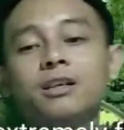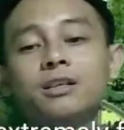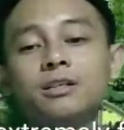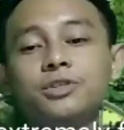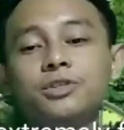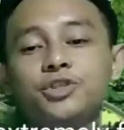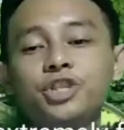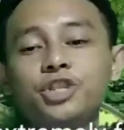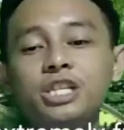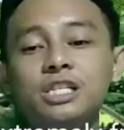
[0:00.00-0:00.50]

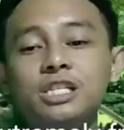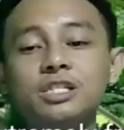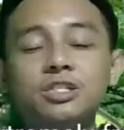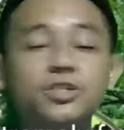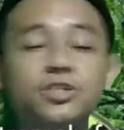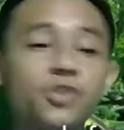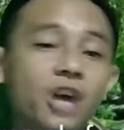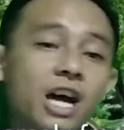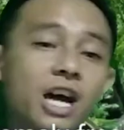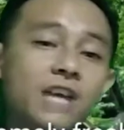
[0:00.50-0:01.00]
She is
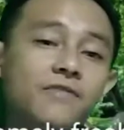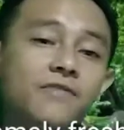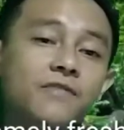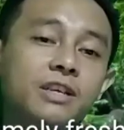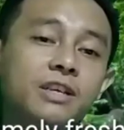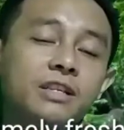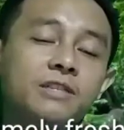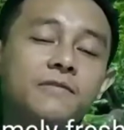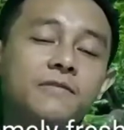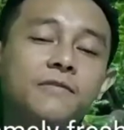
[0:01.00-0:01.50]

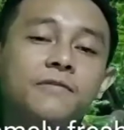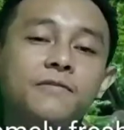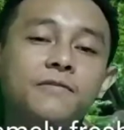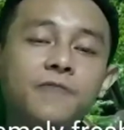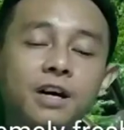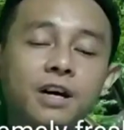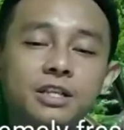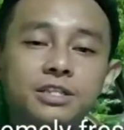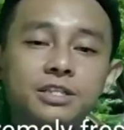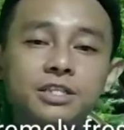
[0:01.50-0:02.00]
driving
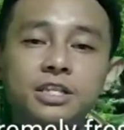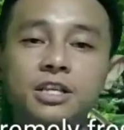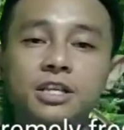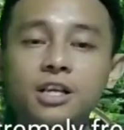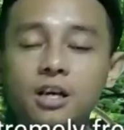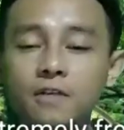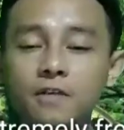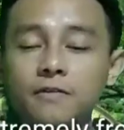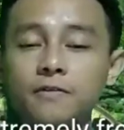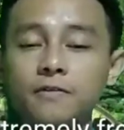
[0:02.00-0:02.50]
fast
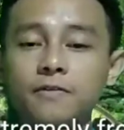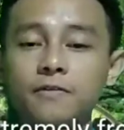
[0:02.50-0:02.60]
enough.